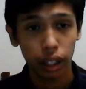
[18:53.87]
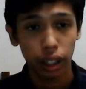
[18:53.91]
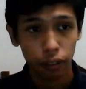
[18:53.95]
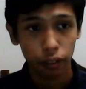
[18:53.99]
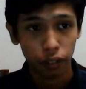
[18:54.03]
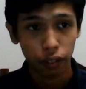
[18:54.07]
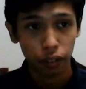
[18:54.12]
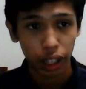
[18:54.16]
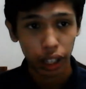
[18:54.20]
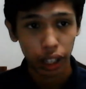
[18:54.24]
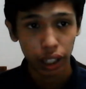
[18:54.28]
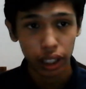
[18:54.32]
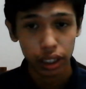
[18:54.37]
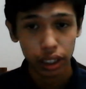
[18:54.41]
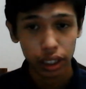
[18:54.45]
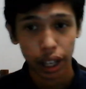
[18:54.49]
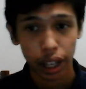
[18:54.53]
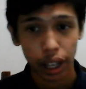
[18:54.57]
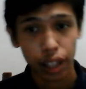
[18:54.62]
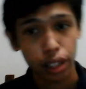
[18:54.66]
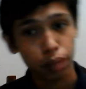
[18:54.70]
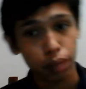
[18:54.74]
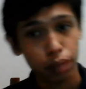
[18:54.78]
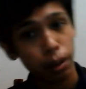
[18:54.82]
finance
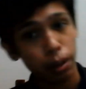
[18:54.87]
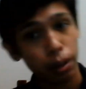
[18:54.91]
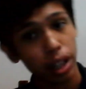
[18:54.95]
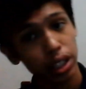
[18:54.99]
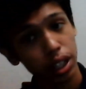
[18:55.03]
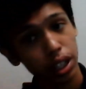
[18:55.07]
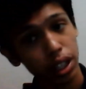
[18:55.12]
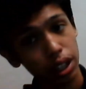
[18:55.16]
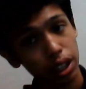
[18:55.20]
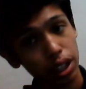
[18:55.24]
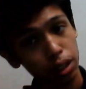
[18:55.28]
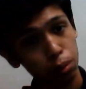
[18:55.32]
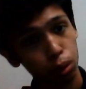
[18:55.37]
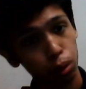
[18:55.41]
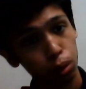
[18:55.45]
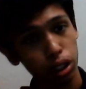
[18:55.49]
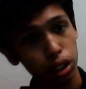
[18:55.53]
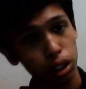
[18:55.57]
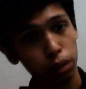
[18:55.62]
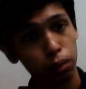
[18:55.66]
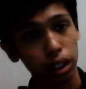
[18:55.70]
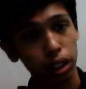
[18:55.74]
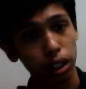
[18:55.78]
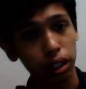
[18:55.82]
as much as
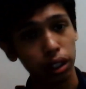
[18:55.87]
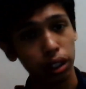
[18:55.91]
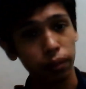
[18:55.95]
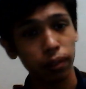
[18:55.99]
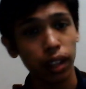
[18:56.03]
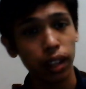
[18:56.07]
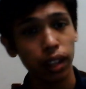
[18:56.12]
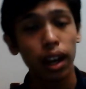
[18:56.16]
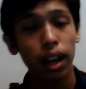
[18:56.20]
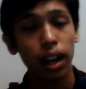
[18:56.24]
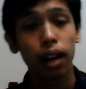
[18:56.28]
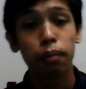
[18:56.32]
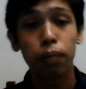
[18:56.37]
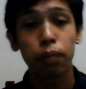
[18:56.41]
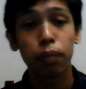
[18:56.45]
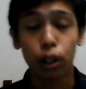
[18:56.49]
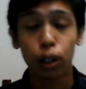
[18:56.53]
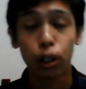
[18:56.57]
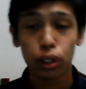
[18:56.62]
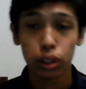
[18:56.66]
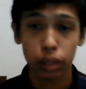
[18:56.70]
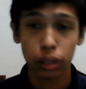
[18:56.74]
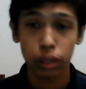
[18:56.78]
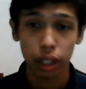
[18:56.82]
possible
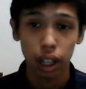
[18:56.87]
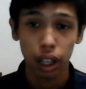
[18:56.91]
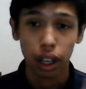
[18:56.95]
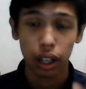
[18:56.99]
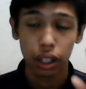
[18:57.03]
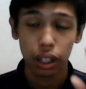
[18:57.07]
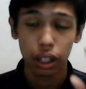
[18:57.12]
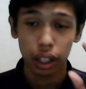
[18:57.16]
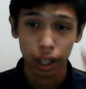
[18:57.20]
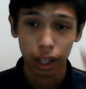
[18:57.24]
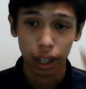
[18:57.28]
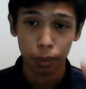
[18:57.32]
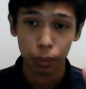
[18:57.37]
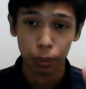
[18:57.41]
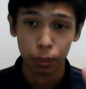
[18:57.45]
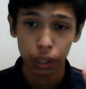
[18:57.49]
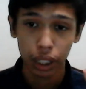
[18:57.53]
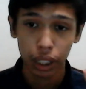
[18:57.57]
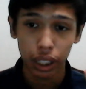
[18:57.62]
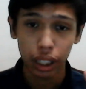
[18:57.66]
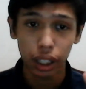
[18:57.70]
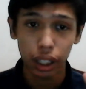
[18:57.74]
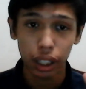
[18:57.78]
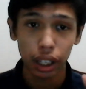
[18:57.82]
because the
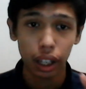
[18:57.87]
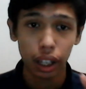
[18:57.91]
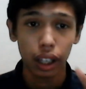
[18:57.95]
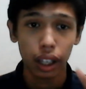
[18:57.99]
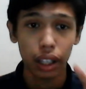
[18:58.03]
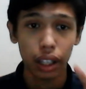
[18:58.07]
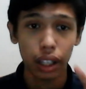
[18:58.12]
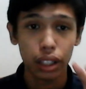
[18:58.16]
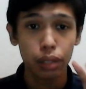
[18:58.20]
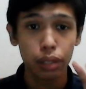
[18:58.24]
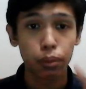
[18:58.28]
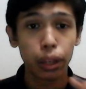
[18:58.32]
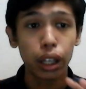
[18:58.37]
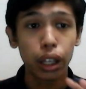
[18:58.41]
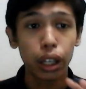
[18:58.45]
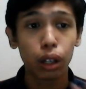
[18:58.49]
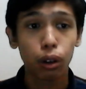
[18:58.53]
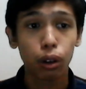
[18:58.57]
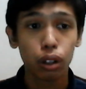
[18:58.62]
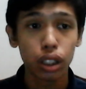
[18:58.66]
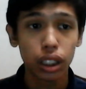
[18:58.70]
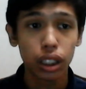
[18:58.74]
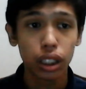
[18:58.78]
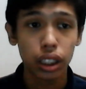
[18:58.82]
company is being
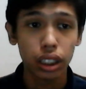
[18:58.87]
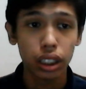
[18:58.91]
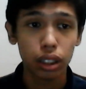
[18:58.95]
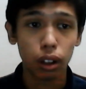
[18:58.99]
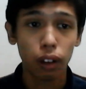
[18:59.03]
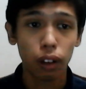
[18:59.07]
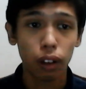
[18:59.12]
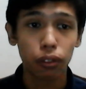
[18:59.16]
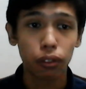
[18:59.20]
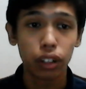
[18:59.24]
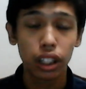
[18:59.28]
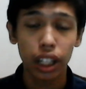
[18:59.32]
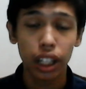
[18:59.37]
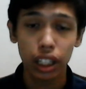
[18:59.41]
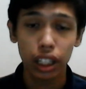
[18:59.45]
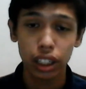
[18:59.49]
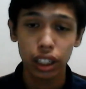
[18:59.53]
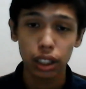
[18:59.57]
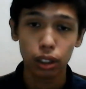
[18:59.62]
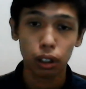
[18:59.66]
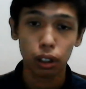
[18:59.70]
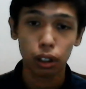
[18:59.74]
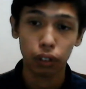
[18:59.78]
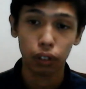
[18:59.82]
cautious of the
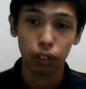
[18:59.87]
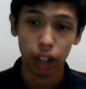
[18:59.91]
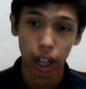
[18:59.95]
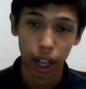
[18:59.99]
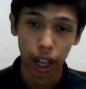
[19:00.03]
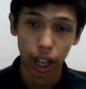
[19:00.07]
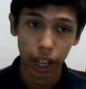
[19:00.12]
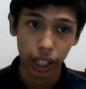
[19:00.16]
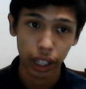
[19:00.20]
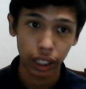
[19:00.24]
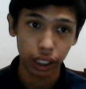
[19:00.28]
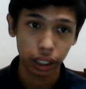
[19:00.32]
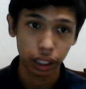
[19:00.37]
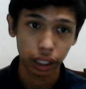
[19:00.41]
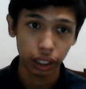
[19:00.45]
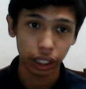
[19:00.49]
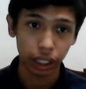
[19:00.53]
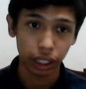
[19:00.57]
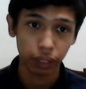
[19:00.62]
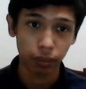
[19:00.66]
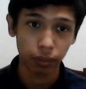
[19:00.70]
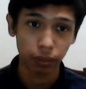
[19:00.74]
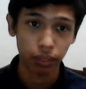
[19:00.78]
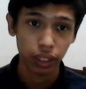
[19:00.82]
dangers of high
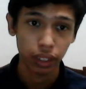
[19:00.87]
gearing